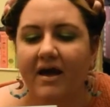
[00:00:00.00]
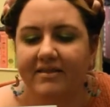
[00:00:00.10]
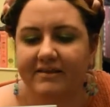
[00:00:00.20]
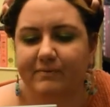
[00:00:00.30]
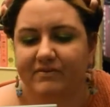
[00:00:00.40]

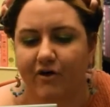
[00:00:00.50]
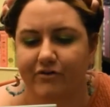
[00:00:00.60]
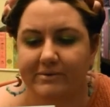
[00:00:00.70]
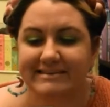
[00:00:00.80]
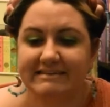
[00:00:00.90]
This one's also
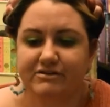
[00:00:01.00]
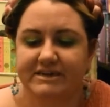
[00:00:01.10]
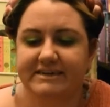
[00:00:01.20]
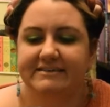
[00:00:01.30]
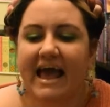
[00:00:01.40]
a
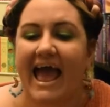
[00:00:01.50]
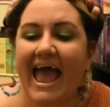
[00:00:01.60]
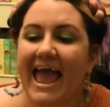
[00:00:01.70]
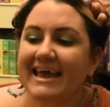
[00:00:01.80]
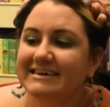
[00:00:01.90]
series.
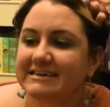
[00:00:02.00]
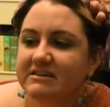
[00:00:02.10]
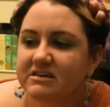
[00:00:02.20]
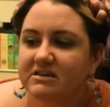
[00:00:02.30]
And